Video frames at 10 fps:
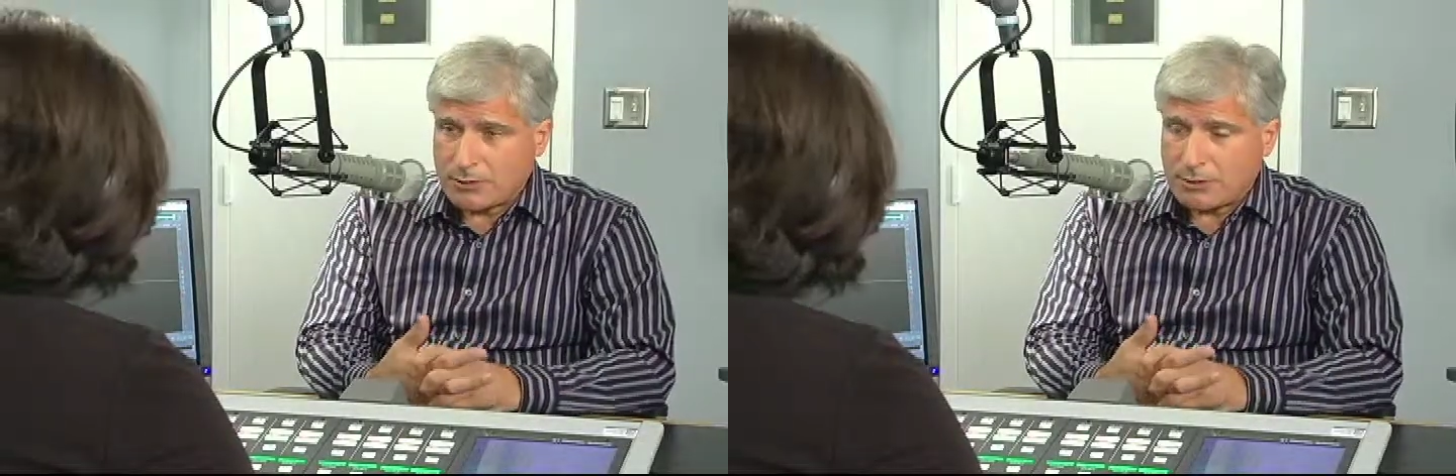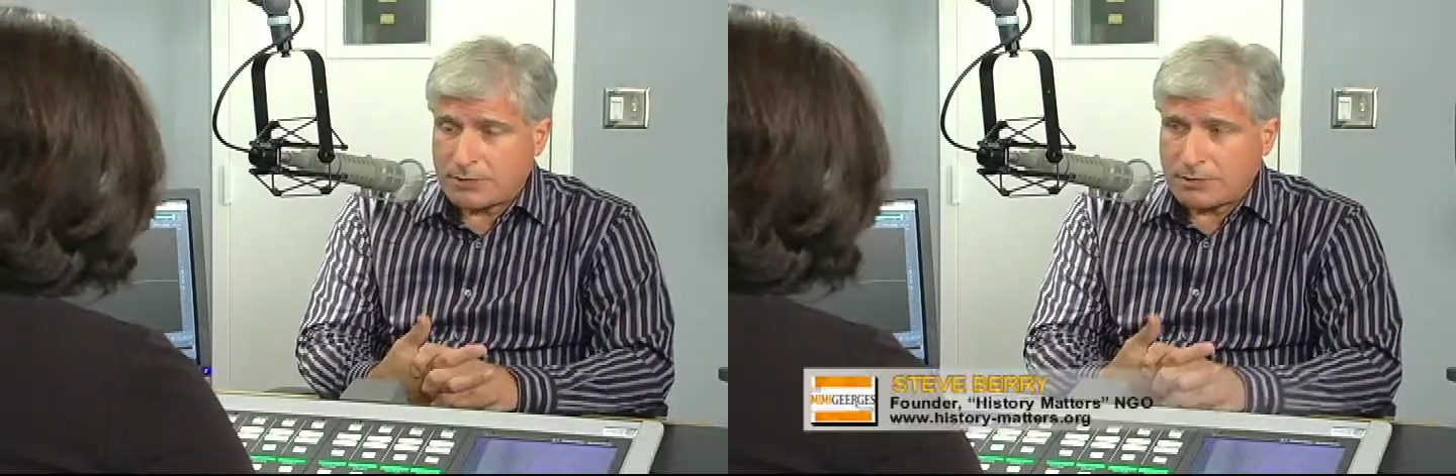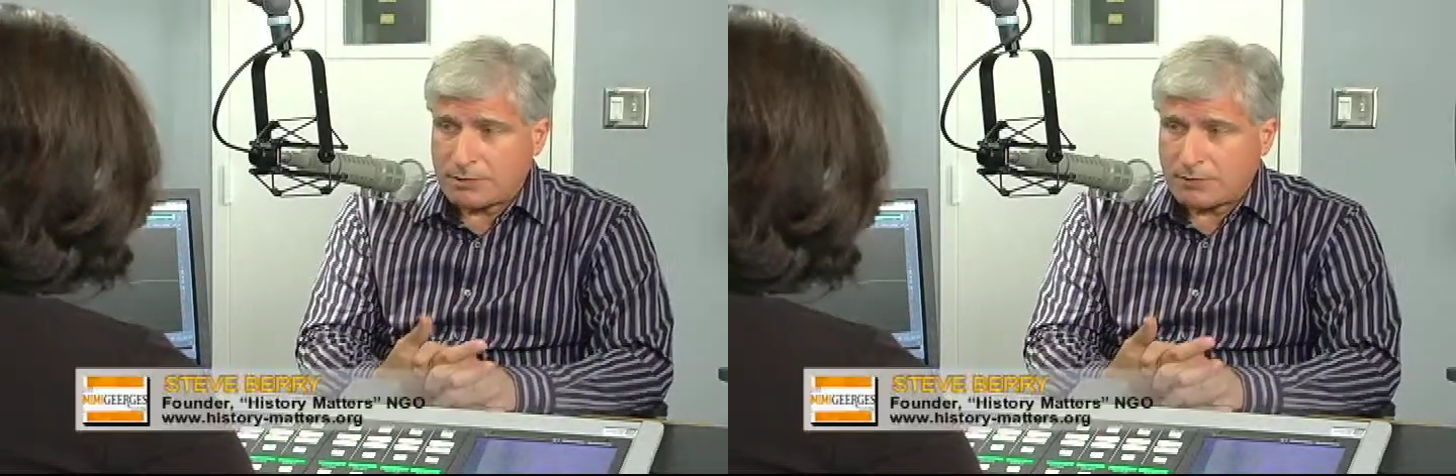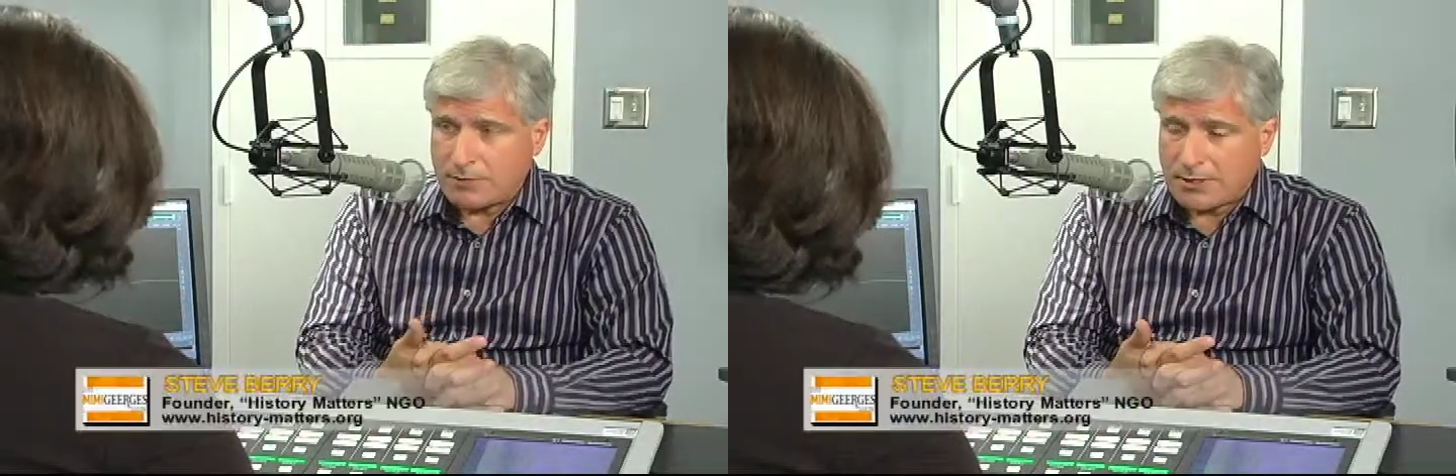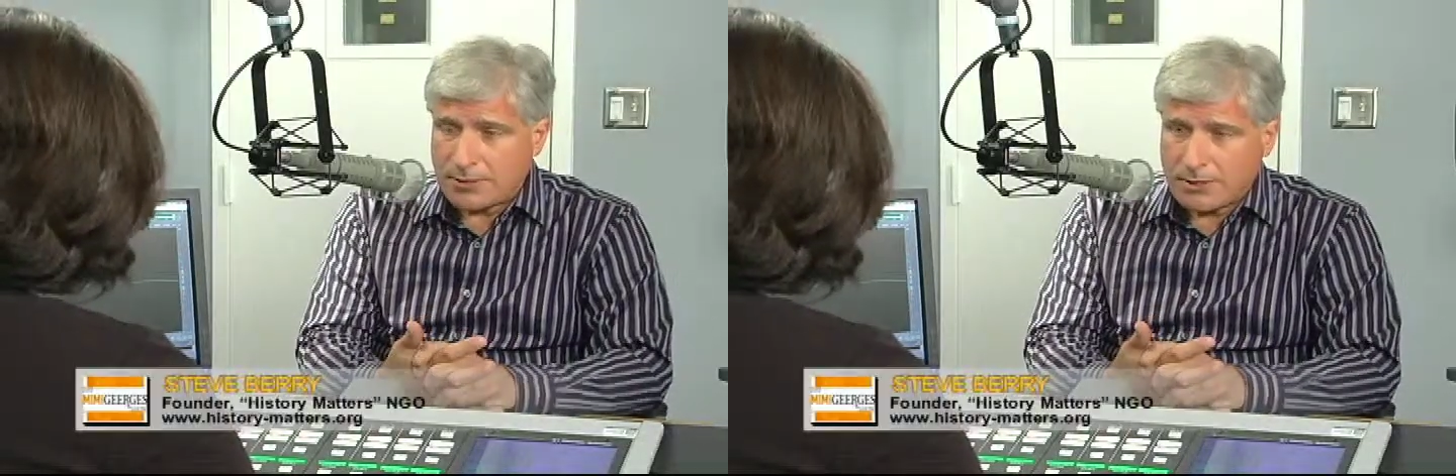We did an
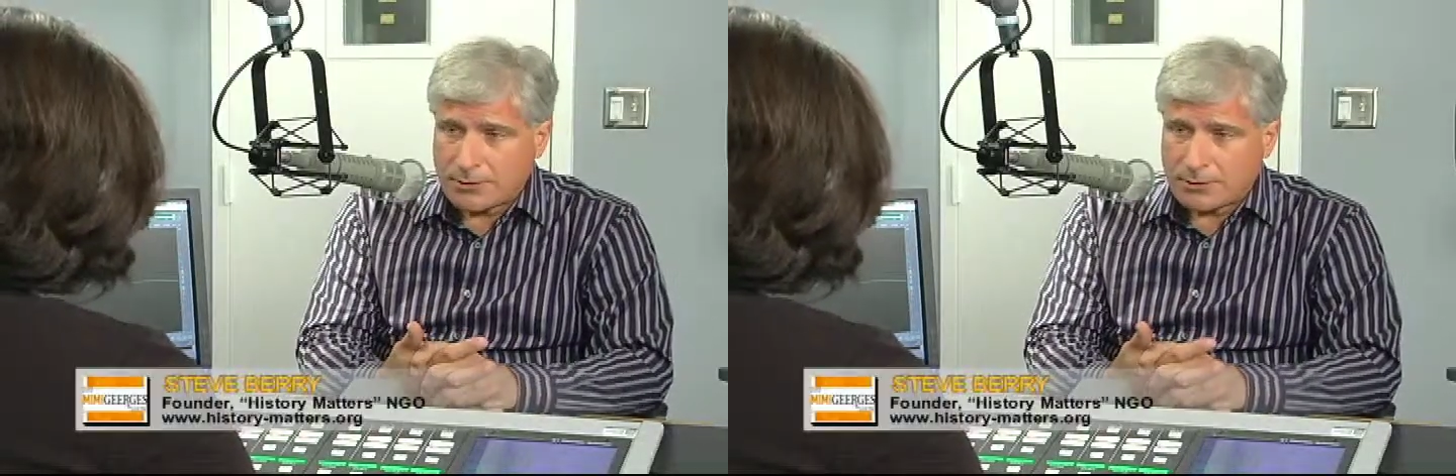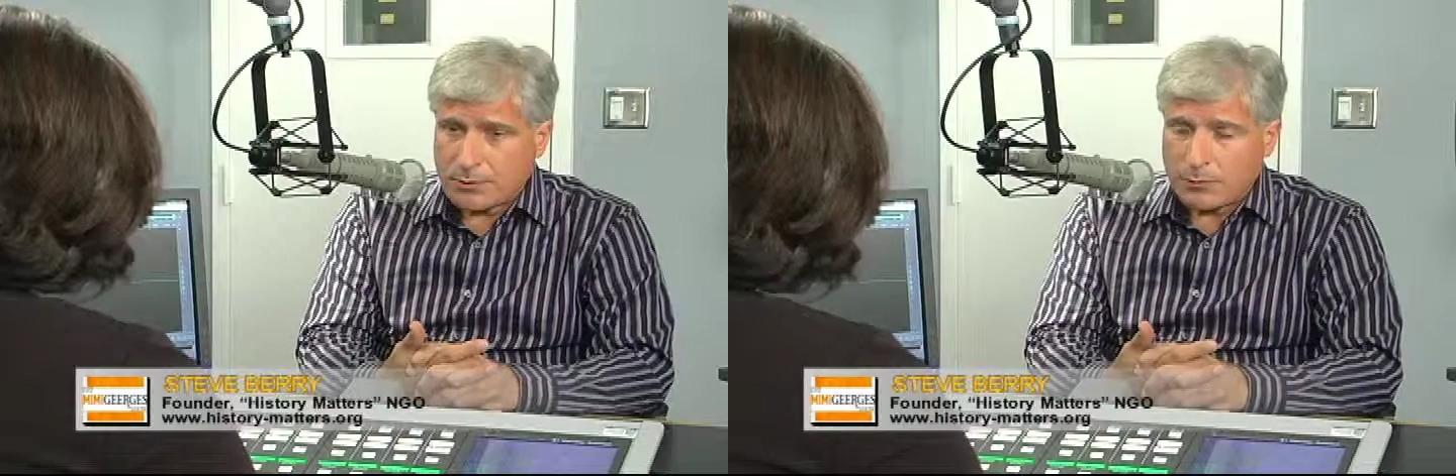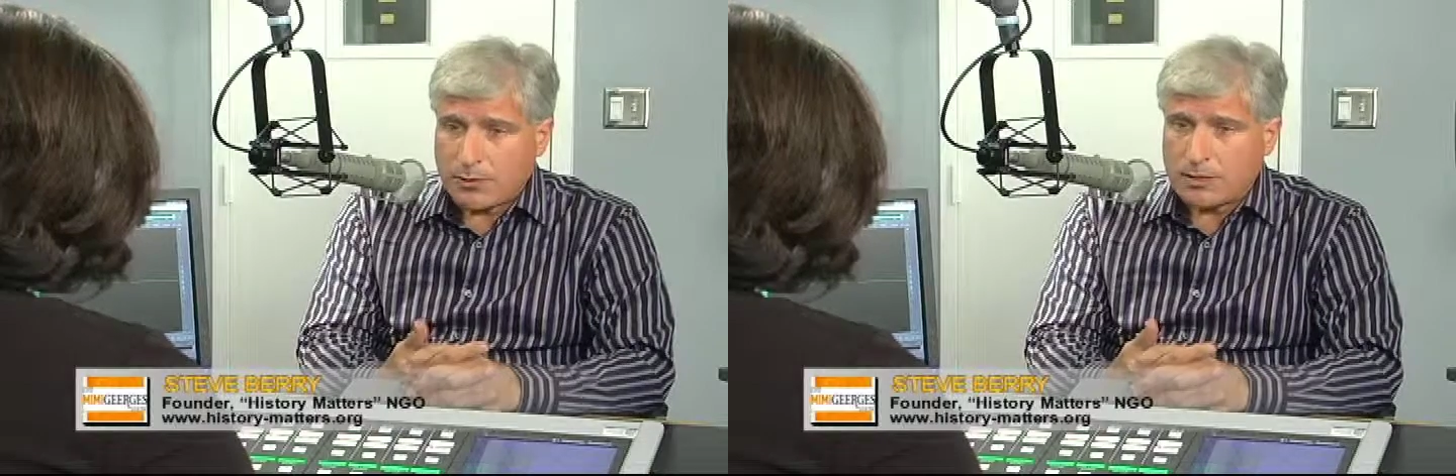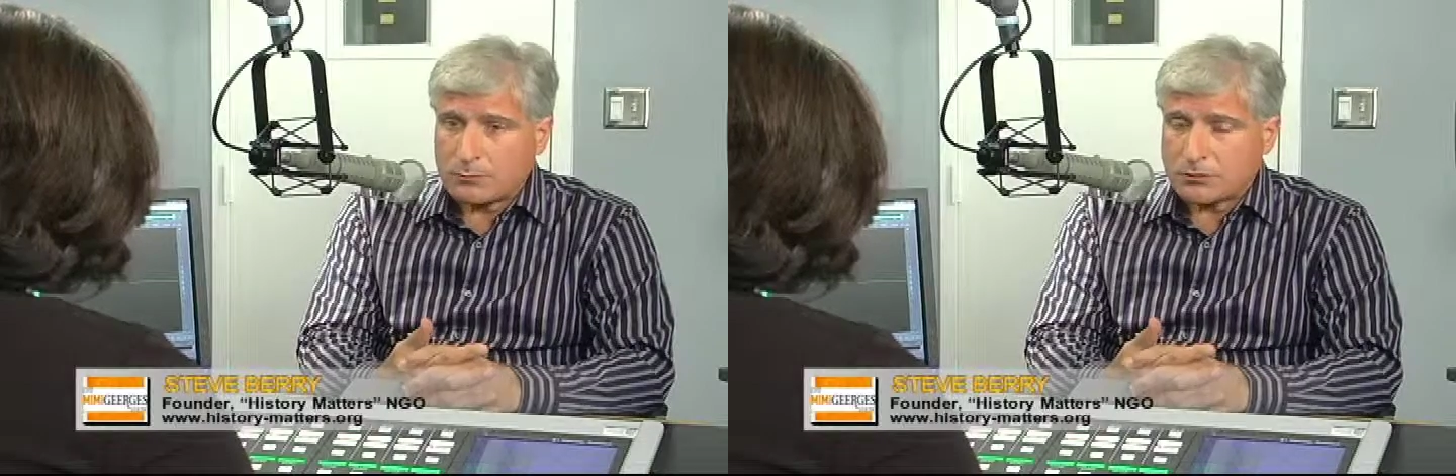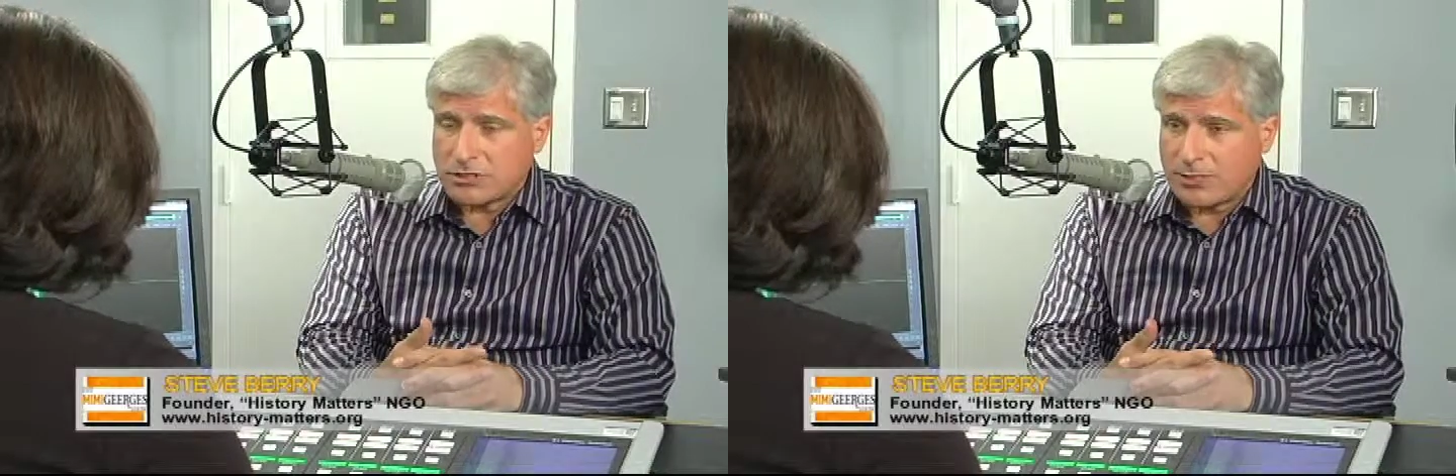event there. We went up
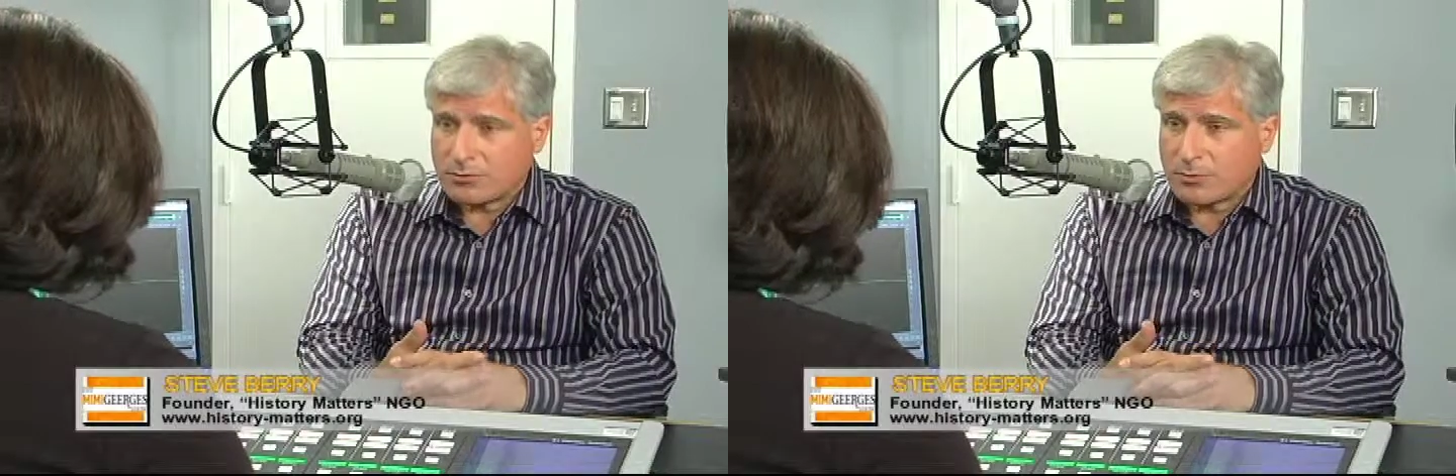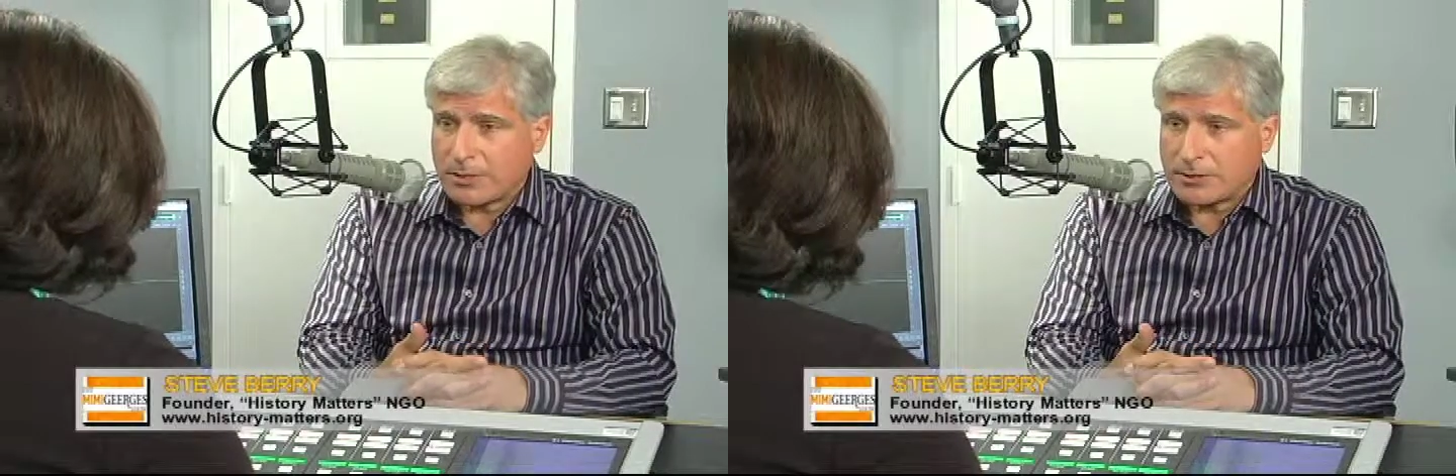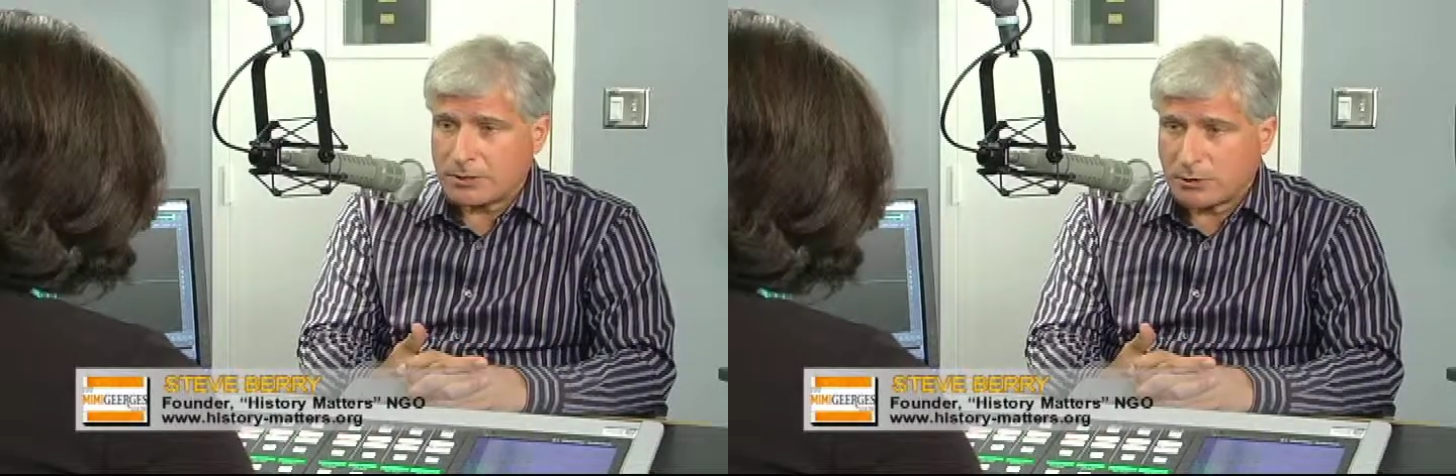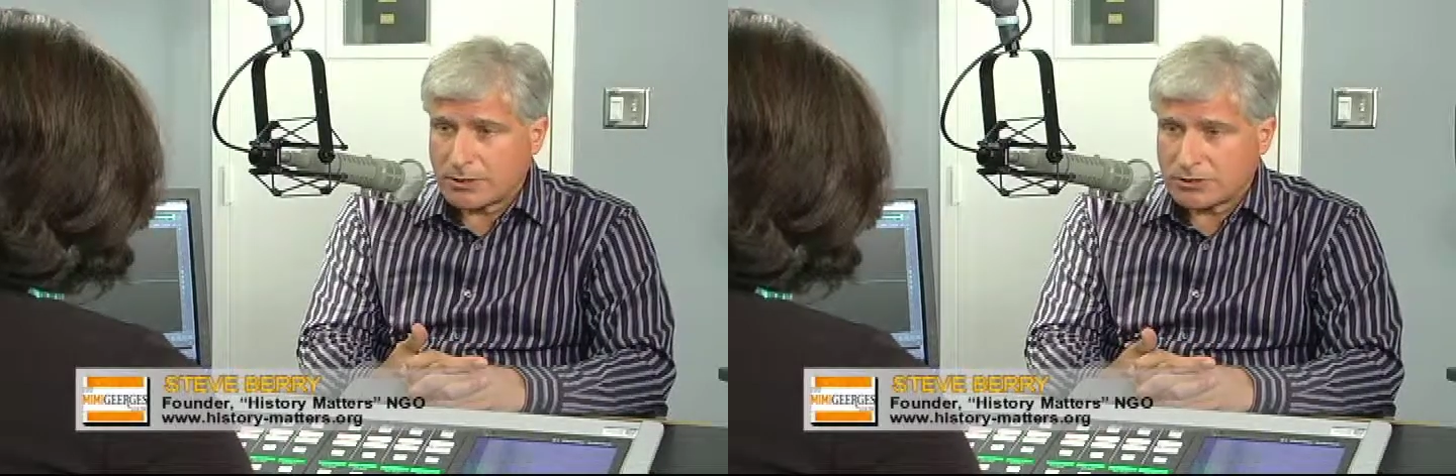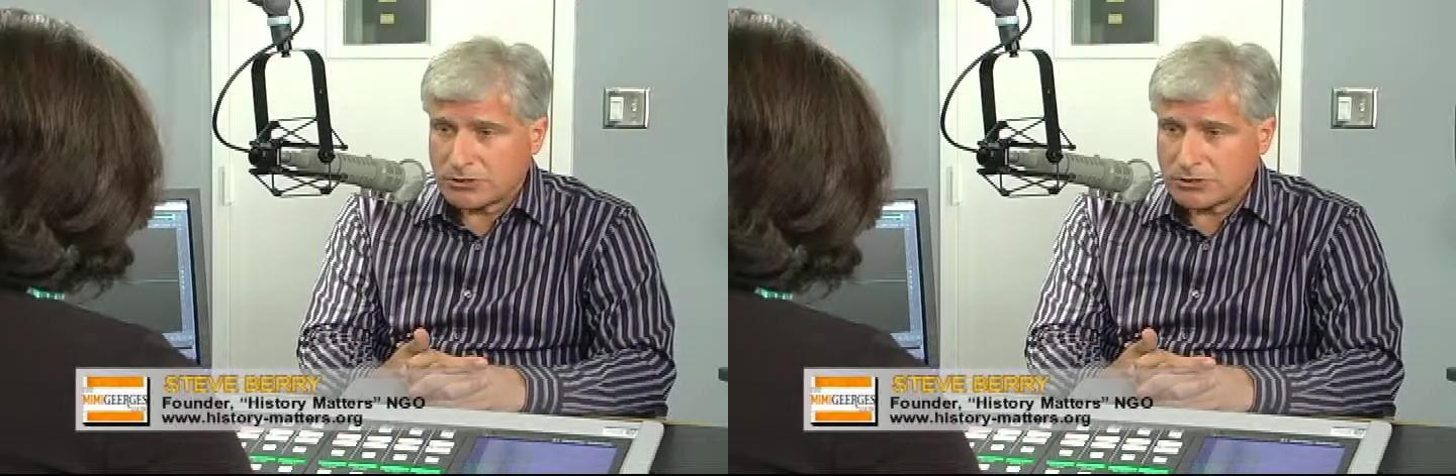with Sandra Brown and R.L.